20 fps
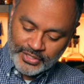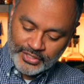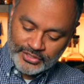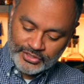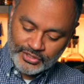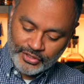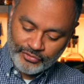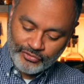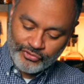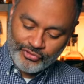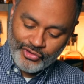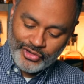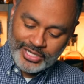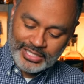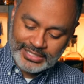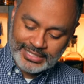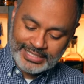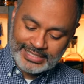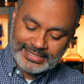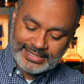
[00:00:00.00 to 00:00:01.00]
So I'm
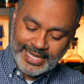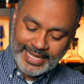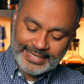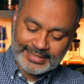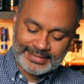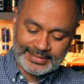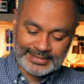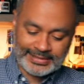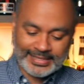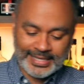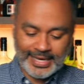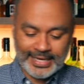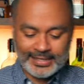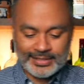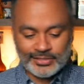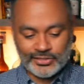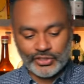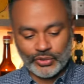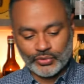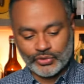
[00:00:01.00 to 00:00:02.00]
really excited to see how
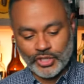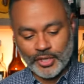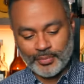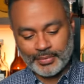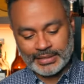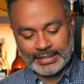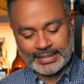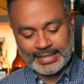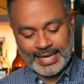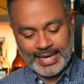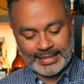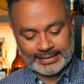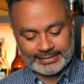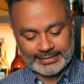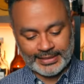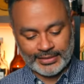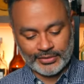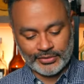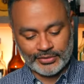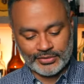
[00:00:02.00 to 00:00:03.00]
this shows up on the
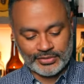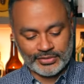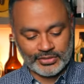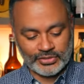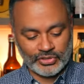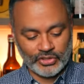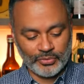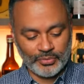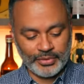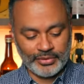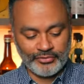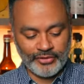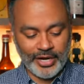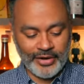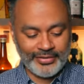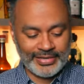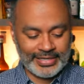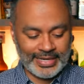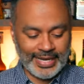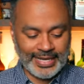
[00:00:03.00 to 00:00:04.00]
cocktails. This is gonna be
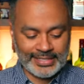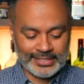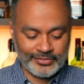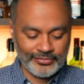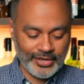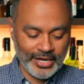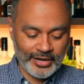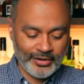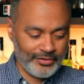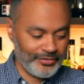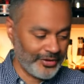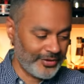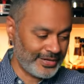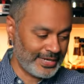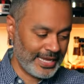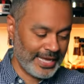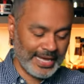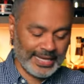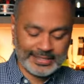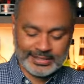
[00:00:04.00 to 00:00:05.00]
very nice, very, very
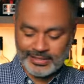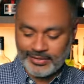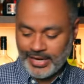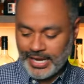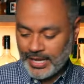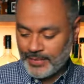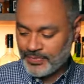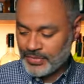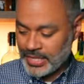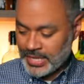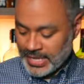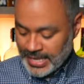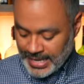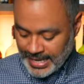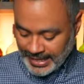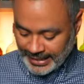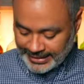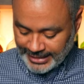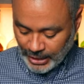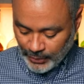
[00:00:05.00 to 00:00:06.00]
nice, all right?
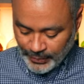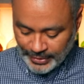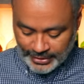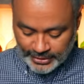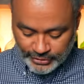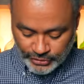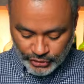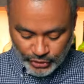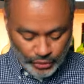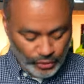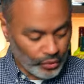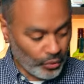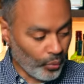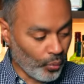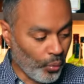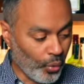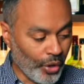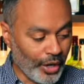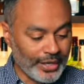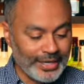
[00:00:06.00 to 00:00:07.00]
And then we're gonna do
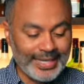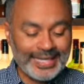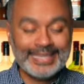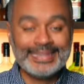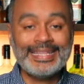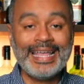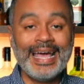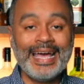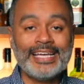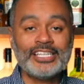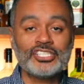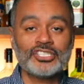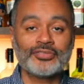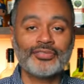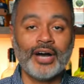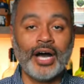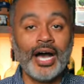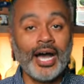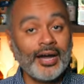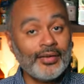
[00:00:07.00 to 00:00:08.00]
one dash
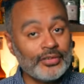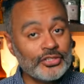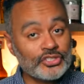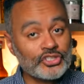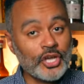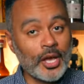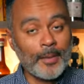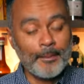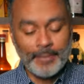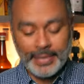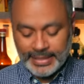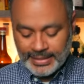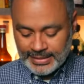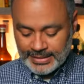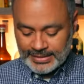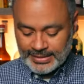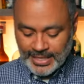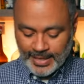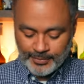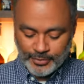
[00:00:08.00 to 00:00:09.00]
of orange
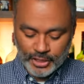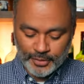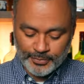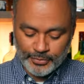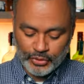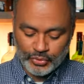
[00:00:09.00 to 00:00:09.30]
bitters. I'm gonna be